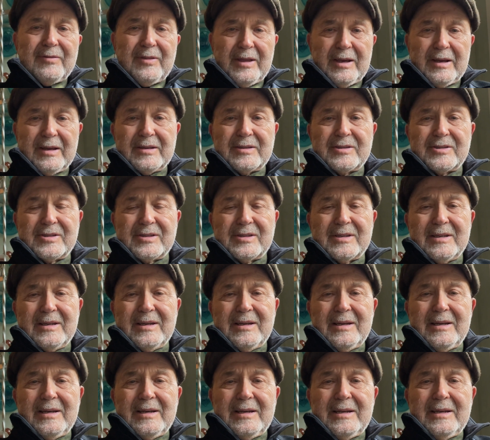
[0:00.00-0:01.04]
this
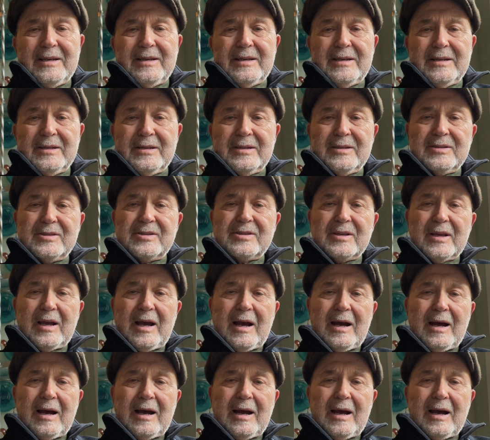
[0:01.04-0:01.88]
is